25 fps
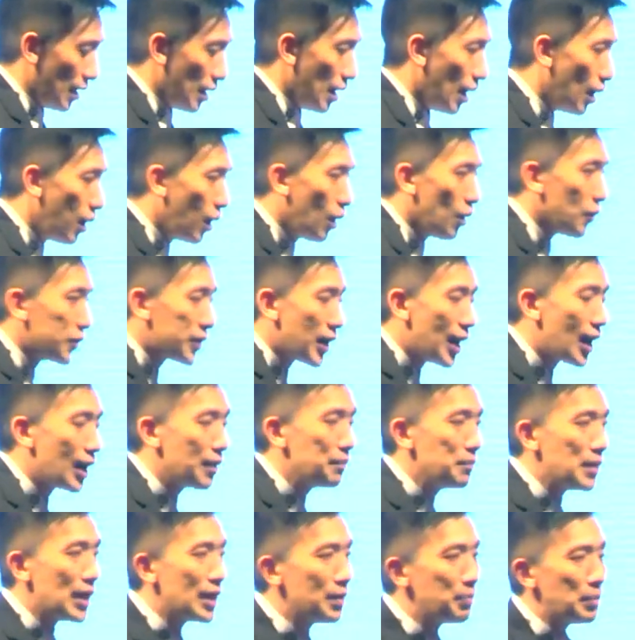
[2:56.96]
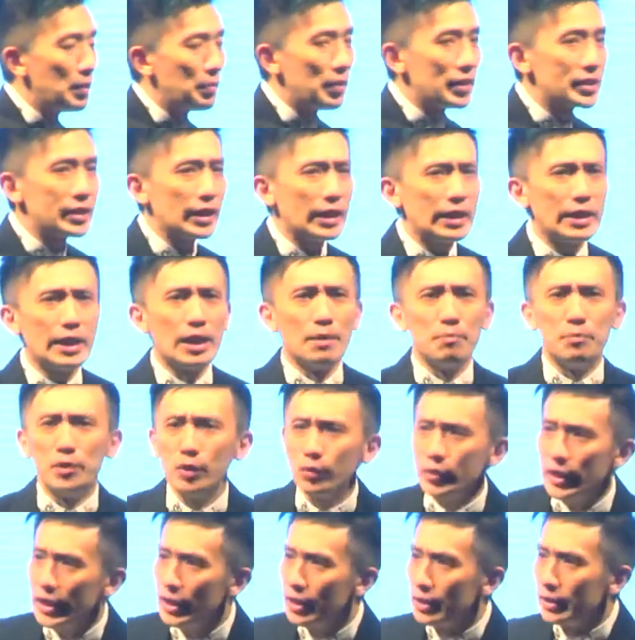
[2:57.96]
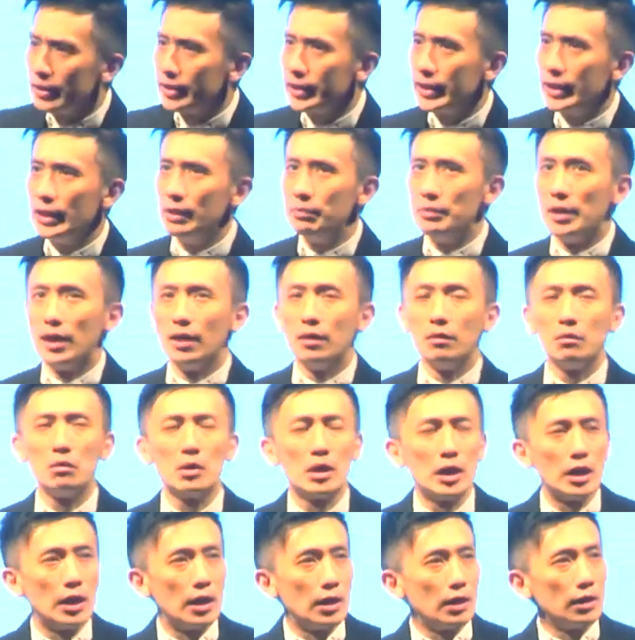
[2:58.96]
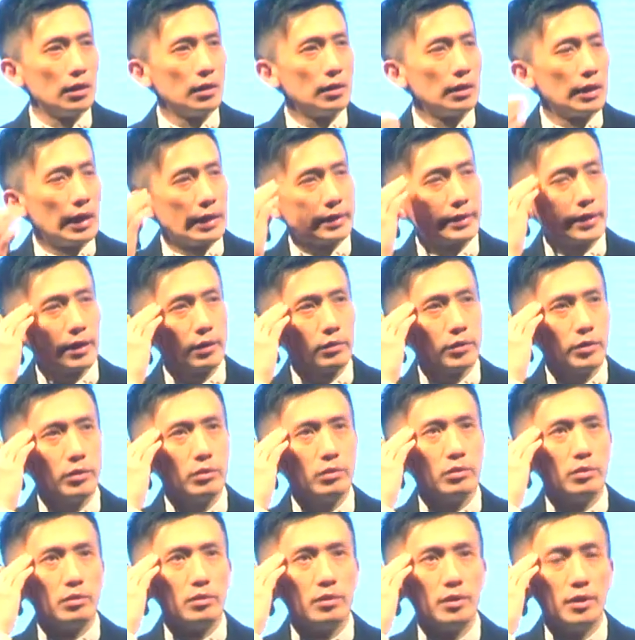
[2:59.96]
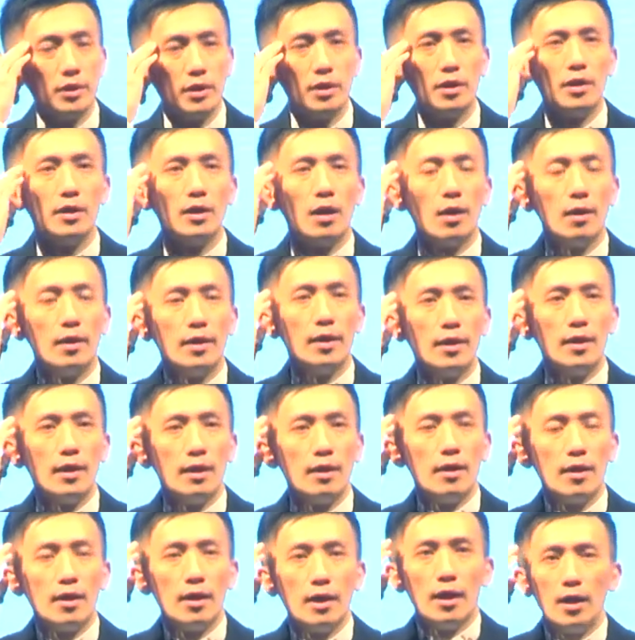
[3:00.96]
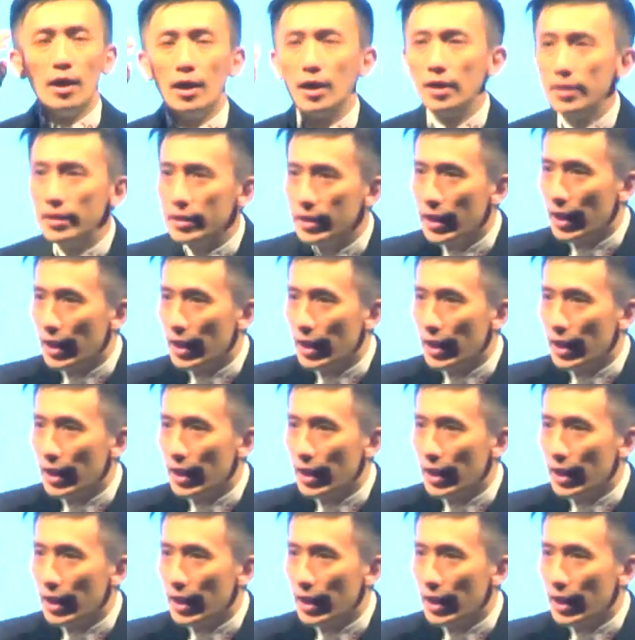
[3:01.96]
A lot of time, many people say that building a team, I tell you, earn